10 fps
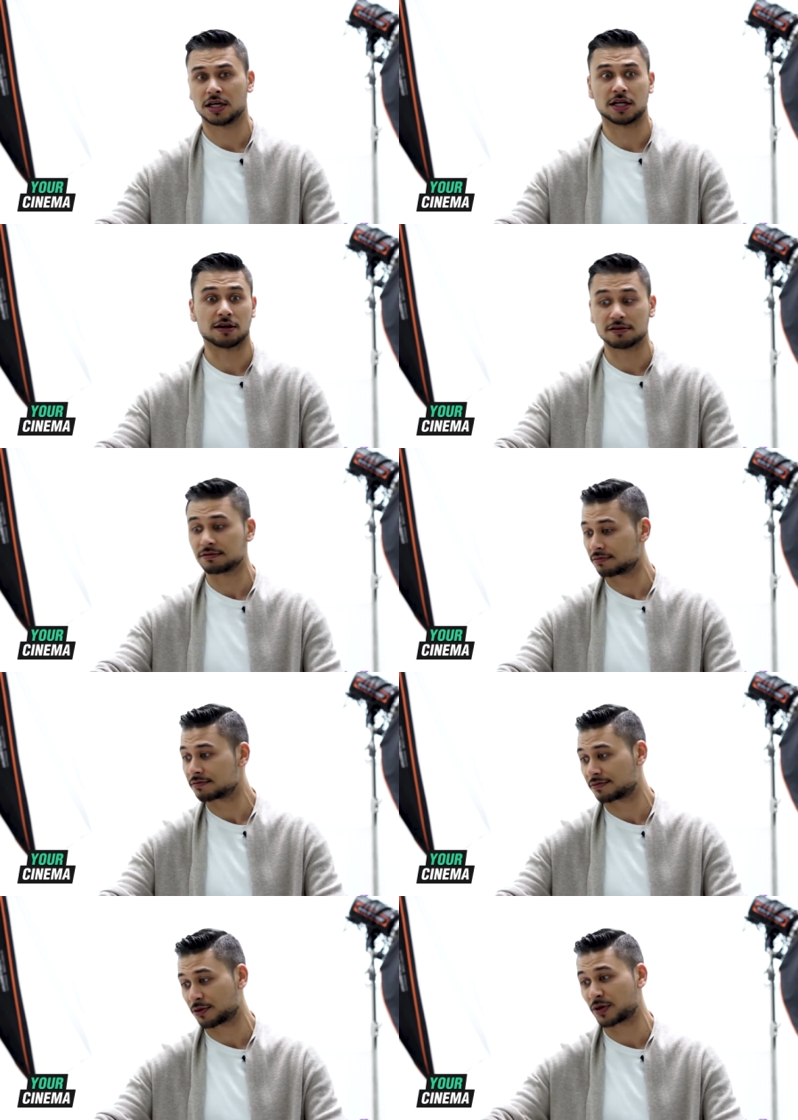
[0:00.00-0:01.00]
you know,
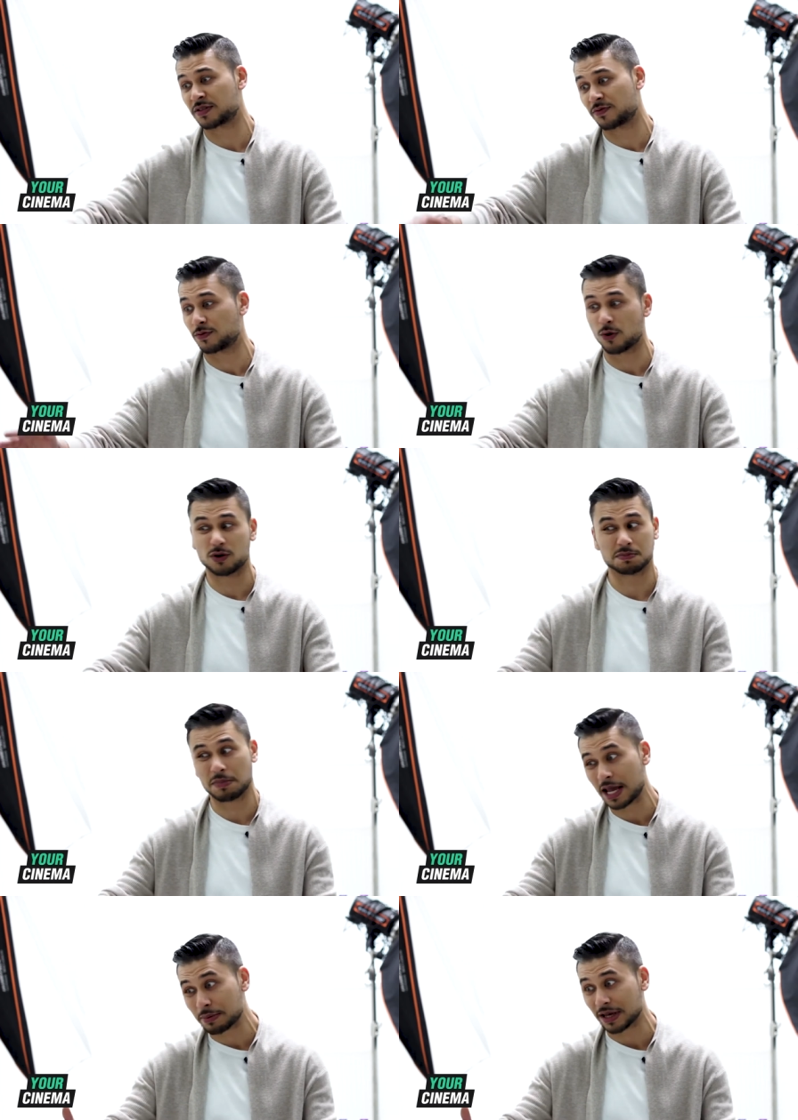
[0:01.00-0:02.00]
threes and fours,
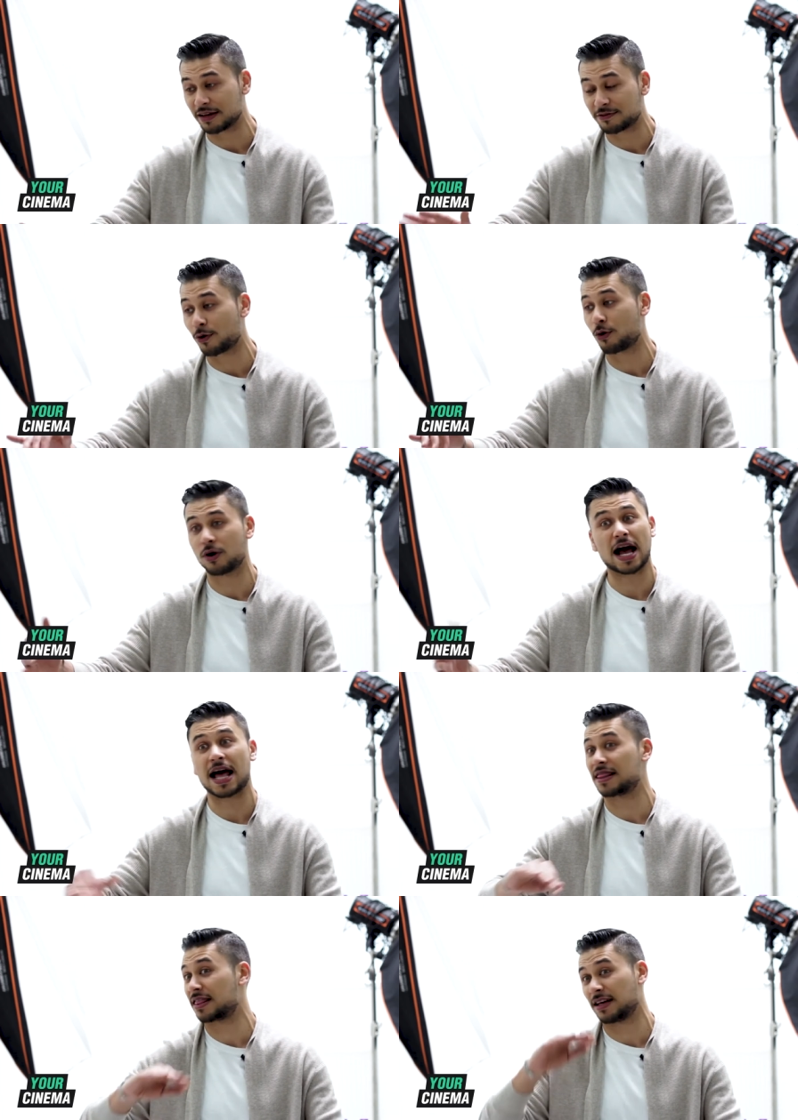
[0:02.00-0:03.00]
maybe four
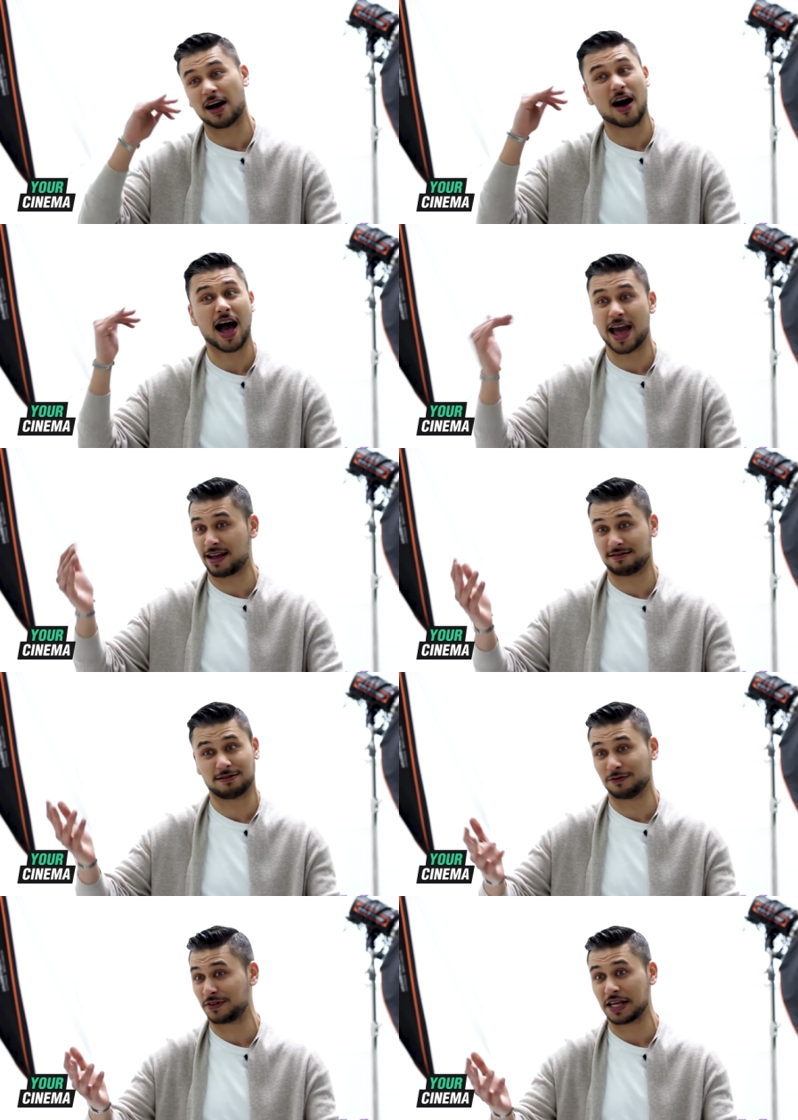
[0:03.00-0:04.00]
at the height
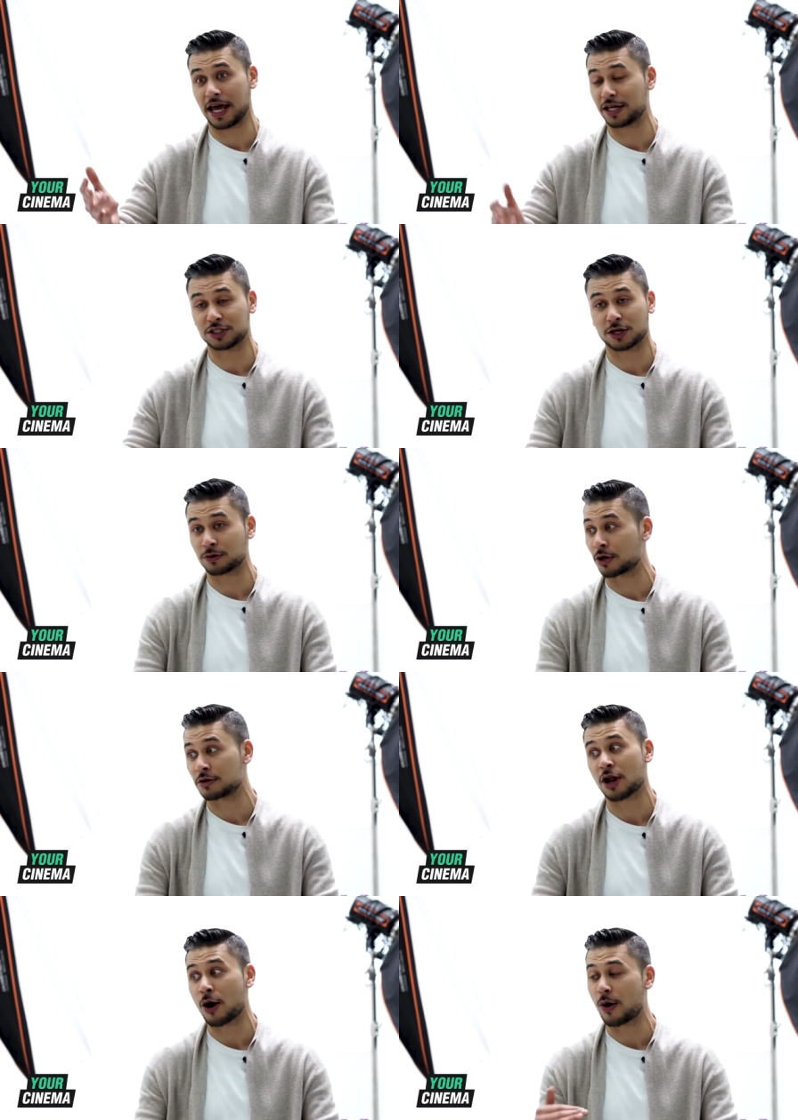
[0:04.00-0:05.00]
of the age, you know,
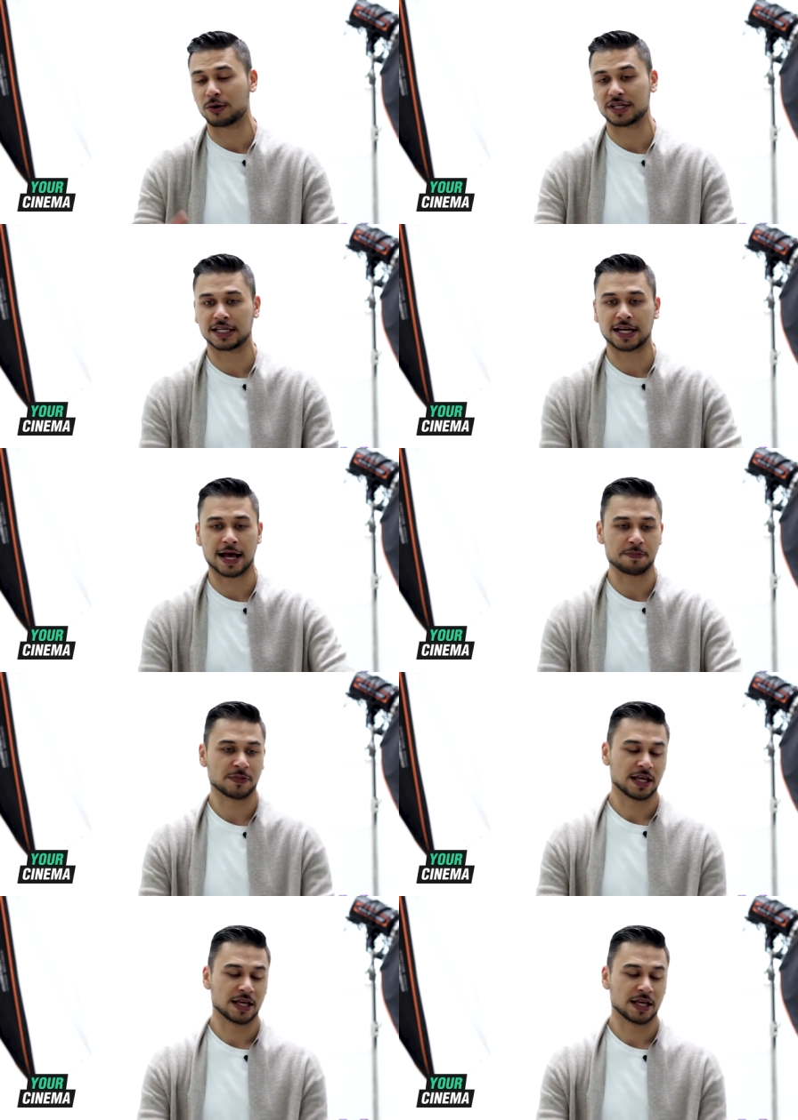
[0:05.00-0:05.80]
no older than that.